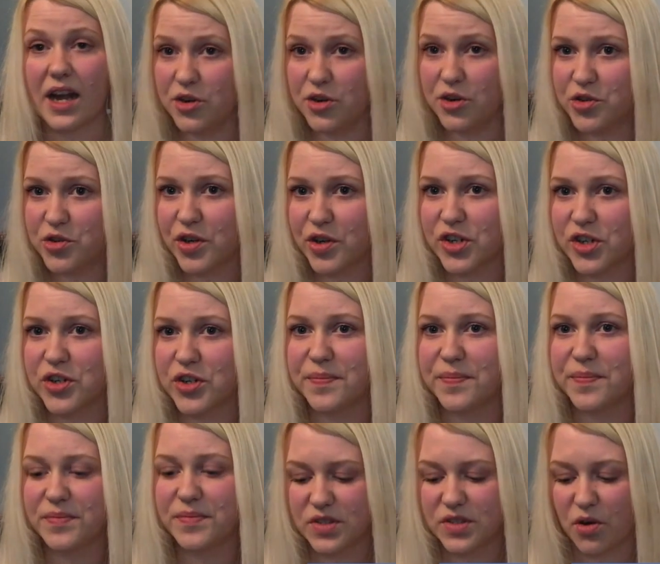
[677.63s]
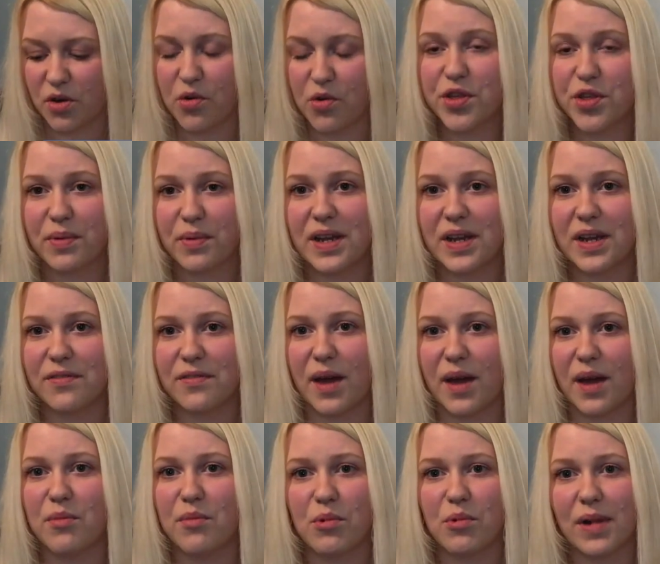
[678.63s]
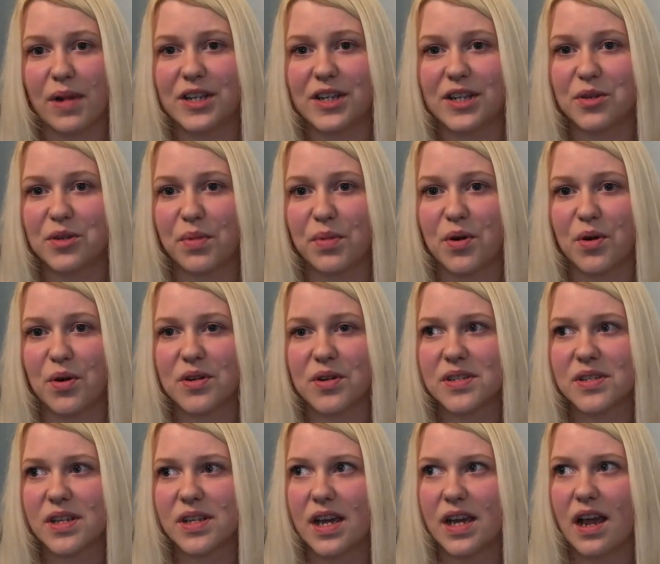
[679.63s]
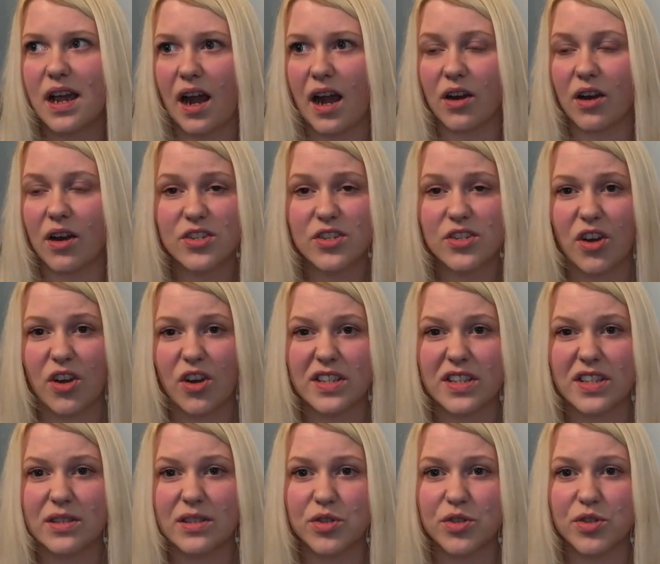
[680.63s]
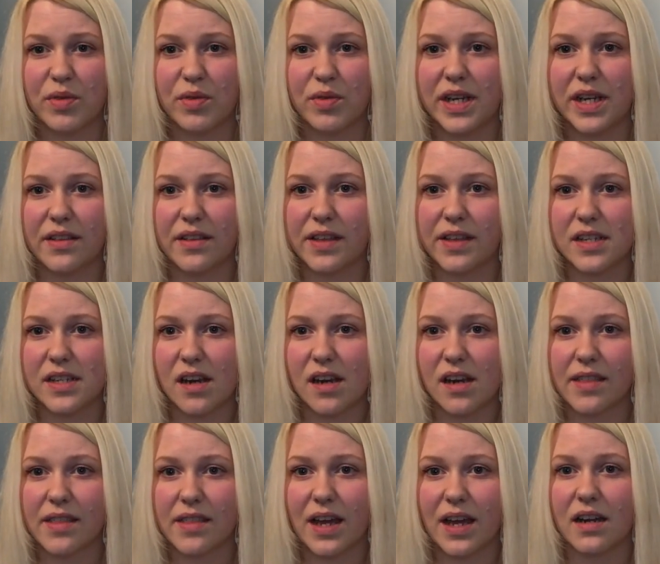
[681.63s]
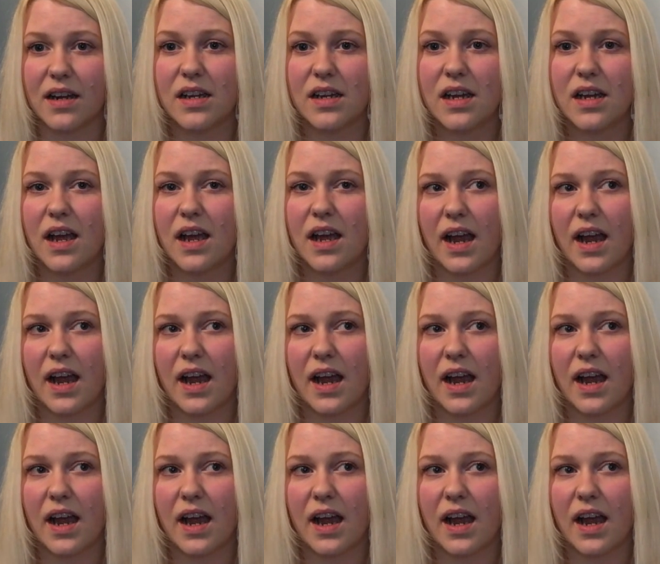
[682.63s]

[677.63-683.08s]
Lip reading: nutrition. So all three of them were really good books. And I started just reading things like that.